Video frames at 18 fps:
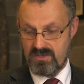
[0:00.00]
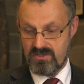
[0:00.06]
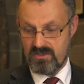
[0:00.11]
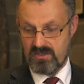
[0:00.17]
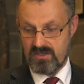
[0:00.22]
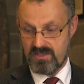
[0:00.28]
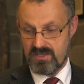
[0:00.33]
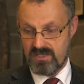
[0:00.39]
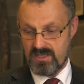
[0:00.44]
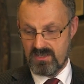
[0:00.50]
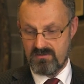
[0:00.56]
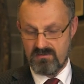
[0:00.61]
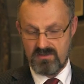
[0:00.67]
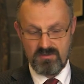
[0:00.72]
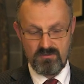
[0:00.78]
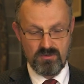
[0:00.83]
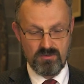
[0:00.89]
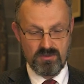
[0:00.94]
as you can see,
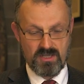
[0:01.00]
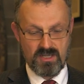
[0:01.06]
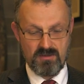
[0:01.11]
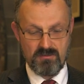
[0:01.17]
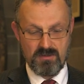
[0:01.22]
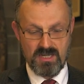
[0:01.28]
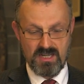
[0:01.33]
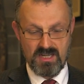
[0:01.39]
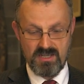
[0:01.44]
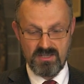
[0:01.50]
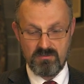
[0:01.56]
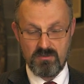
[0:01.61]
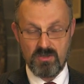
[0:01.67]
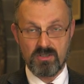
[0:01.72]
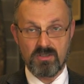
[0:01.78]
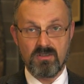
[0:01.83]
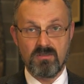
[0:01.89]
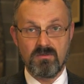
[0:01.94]
I'm holding in my hand a
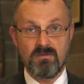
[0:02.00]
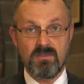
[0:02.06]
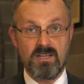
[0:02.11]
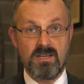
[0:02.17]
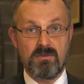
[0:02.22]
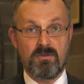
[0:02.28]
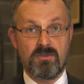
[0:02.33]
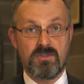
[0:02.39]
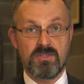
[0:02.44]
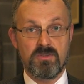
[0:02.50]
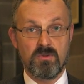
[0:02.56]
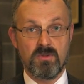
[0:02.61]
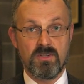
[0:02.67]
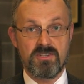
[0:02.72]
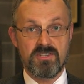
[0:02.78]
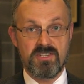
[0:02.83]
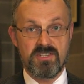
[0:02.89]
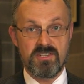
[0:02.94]
model of the
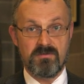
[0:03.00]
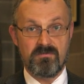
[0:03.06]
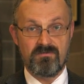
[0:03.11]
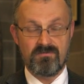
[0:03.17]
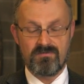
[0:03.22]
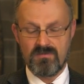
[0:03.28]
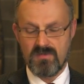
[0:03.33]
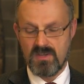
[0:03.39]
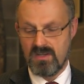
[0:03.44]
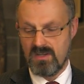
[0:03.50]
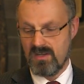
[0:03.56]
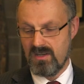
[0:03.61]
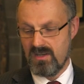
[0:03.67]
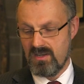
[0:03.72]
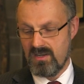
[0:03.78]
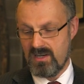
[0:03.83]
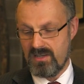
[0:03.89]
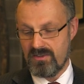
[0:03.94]
solar system.
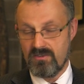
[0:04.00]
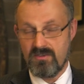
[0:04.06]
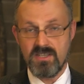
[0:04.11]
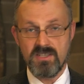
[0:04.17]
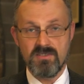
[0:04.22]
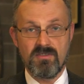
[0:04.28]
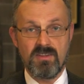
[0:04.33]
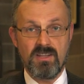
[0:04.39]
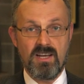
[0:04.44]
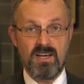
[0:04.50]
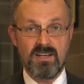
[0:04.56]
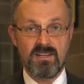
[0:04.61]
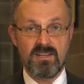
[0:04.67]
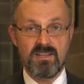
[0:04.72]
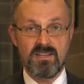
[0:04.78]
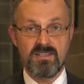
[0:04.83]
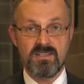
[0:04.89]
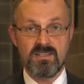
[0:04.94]
And the reason for
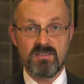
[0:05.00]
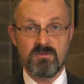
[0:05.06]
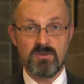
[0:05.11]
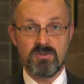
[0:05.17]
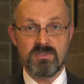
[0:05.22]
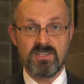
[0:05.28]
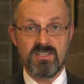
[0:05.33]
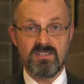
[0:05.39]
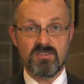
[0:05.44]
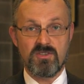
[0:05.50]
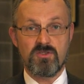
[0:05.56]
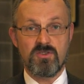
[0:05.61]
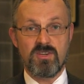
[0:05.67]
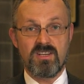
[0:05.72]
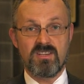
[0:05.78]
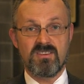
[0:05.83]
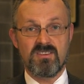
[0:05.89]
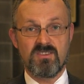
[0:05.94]
that is I want to
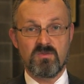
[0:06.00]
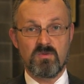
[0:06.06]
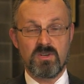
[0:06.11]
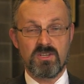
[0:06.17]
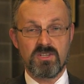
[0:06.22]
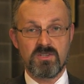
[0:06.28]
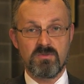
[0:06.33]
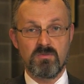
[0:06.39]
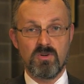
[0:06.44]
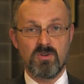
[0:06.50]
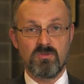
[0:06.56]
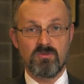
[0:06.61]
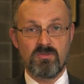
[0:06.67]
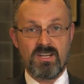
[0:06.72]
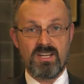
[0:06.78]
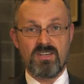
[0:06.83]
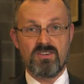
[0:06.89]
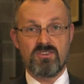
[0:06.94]
illustrate what a small
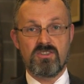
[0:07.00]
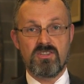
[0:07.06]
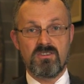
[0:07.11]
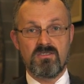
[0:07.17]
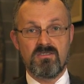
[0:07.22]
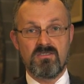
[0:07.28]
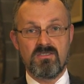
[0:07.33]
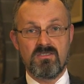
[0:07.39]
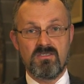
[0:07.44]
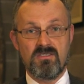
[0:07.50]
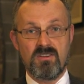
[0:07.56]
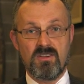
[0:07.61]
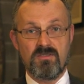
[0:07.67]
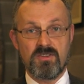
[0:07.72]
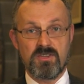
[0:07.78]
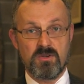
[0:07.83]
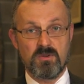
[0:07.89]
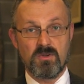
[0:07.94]
range
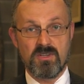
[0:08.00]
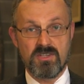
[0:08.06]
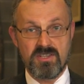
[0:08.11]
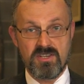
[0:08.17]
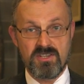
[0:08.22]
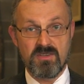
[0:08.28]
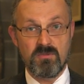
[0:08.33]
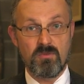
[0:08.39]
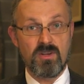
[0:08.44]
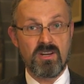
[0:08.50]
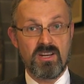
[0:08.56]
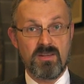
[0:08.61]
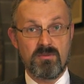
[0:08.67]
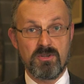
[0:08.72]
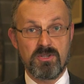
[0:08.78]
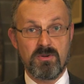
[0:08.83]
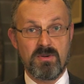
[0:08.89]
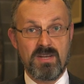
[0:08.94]
of the solar system we are
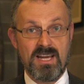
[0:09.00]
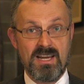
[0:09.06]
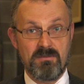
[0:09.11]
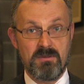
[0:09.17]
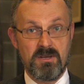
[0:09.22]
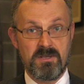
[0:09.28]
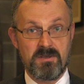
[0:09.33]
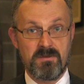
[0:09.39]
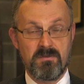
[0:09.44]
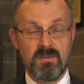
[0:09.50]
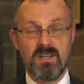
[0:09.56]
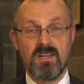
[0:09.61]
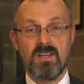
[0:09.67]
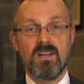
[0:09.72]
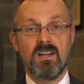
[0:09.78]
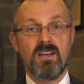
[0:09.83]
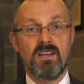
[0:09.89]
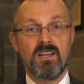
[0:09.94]
able to inhabit.
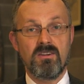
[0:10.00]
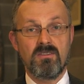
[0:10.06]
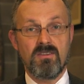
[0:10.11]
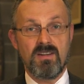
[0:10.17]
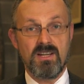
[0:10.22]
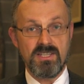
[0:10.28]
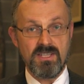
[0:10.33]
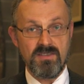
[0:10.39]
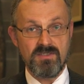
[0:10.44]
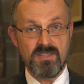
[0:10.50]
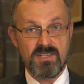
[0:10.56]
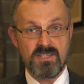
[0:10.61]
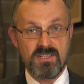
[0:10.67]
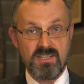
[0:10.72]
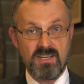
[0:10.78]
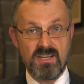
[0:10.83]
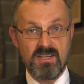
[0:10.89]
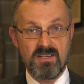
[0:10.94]
Now, as I've
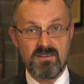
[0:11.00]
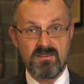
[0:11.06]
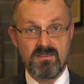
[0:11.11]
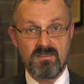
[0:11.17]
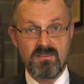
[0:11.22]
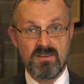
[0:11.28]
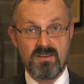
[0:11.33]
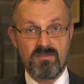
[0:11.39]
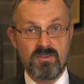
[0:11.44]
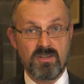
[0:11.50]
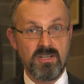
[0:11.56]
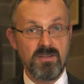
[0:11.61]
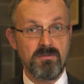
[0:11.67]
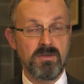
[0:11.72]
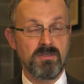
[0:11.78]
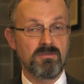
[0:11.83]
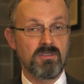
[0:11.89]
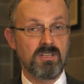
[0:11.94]
just said, if you're going to
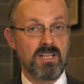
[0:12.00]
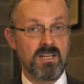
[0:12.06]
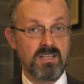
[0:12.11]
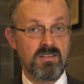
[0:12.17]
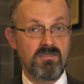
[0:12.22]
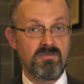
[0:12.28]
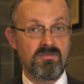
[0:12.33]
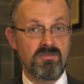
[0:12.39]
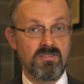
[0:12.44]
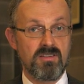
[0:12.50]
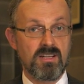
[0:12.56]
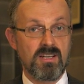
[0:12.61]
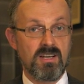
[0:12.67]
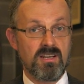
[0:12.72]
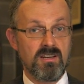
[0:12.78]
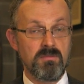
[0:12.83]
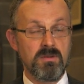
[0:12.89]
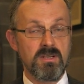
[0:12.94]
build life,
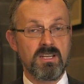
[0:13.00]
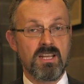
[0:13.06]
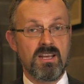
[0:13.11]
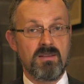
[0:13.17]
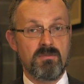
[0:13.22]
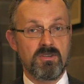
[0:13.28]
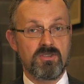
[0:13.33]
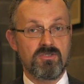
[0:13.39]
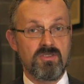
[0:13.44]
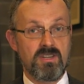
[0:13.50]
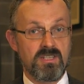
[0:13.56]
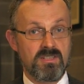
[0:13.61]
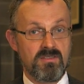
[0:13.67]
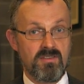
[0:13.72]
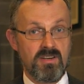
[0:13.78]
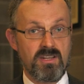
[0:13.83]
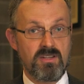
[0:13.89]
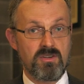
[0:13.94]
carbon chemistry is
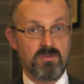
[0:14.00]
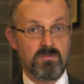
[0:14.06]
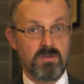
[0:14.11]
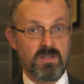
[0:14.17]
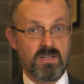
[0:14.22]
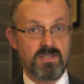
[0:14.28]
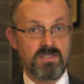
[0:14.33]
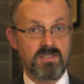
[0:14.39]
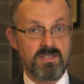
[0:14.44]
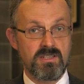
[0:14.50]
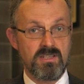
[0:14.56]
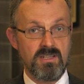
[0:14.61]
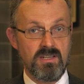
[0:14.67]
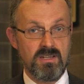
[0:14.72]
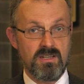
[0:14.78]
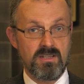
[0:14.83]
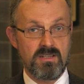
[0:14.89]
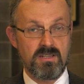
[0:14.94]
a very good place to
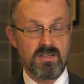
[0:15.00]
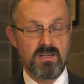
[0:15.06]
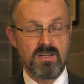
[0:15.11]
start.